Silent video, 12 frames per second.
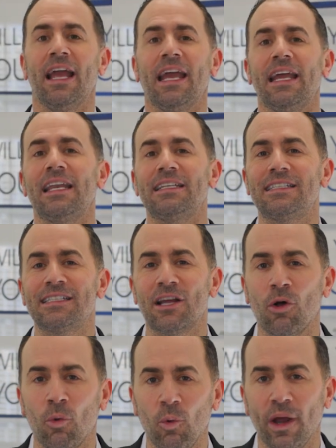It is
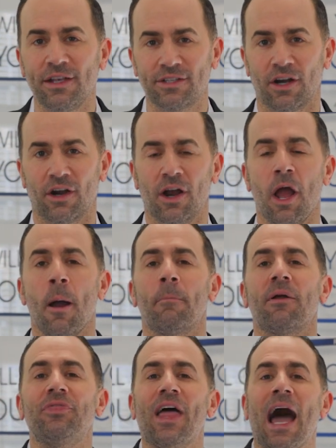still winter,
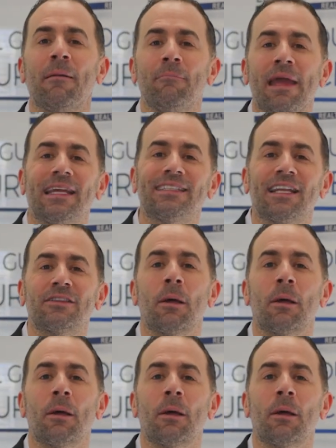but that makes it